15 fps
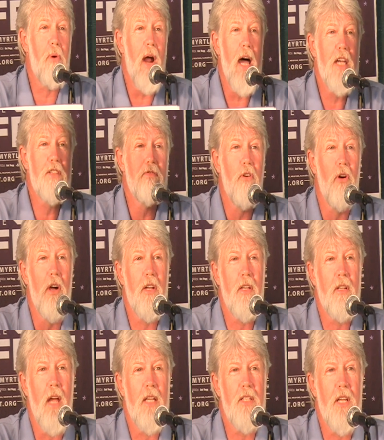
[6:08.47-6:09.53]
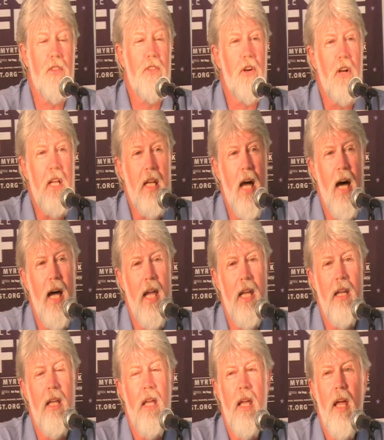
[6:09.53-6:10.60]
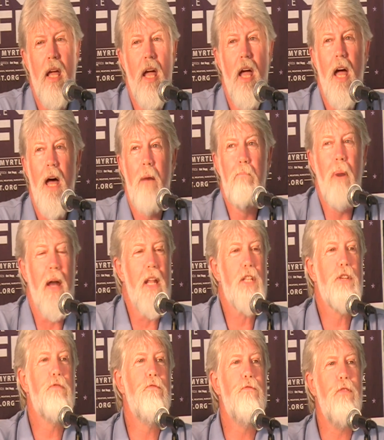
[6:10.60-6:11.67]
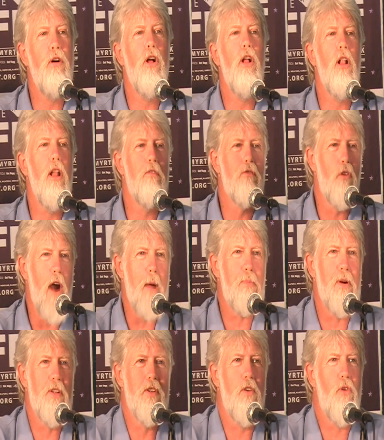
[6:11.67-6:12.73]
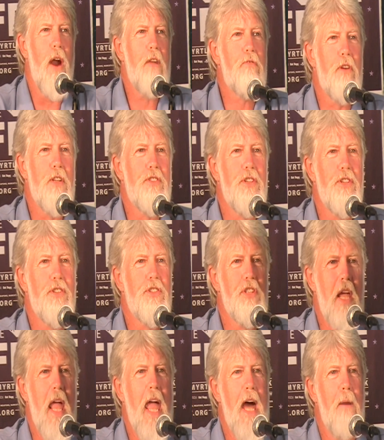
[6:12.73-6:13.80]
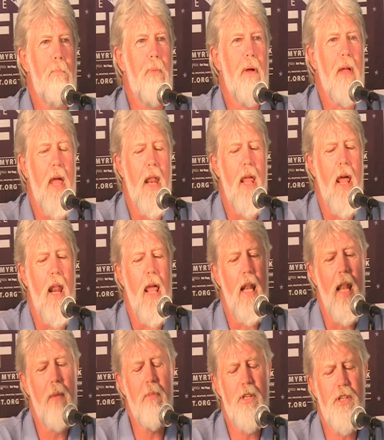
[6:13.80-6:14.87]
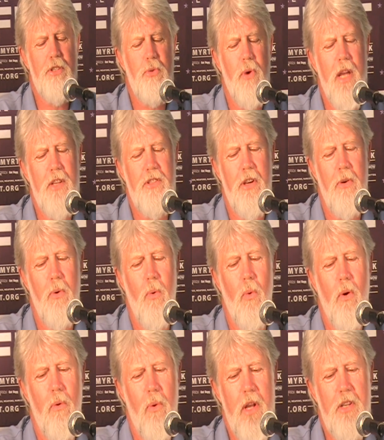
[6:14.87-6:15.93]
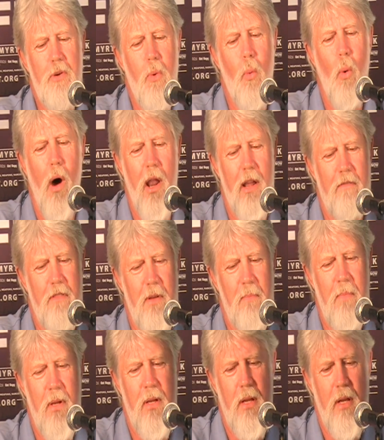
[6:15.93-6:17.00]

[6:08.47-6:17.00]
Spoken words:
Prize for it in 1939, but it's full of references to hemp. And let me just read you one of them.